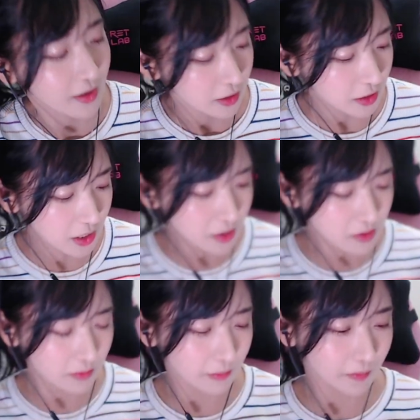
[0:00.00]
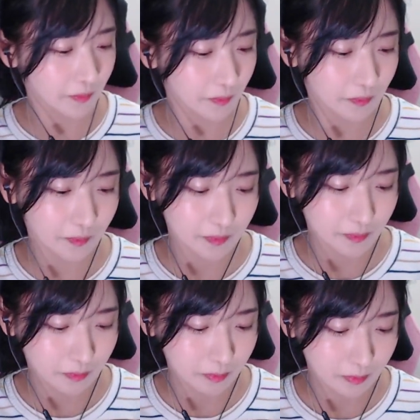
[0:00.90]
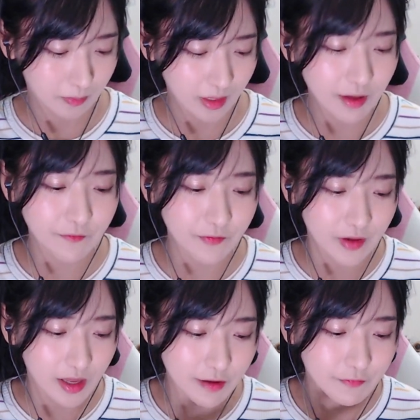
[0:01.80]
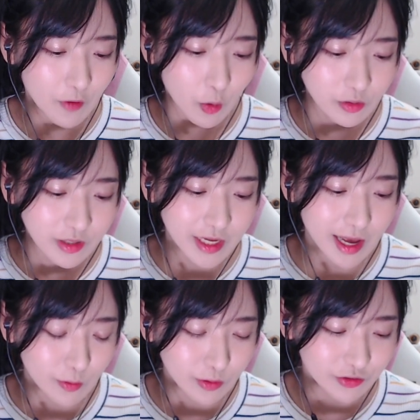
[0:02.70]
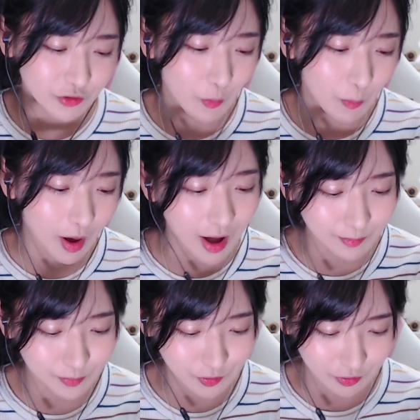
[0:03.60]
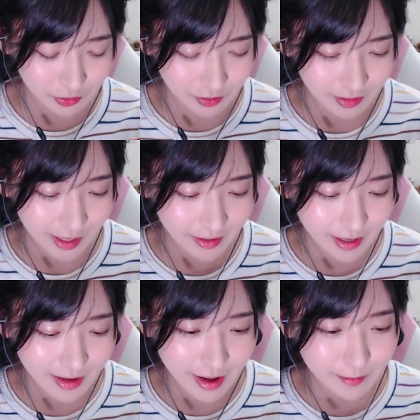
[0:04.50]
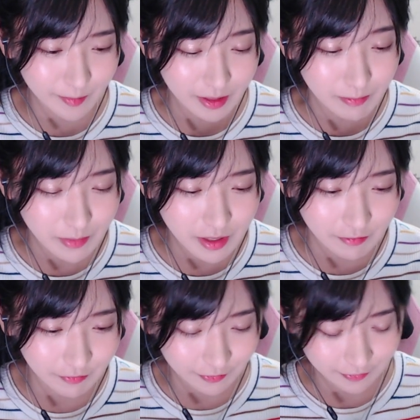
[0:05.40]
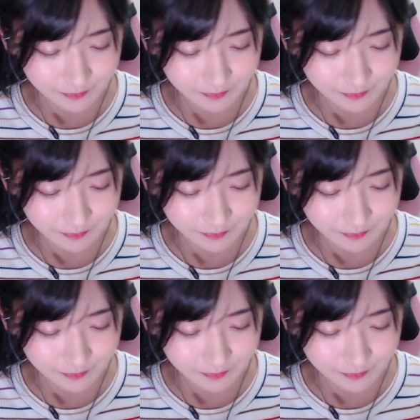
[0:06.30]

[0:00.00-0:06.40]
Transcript: you know if if only i was so popular like i am in mif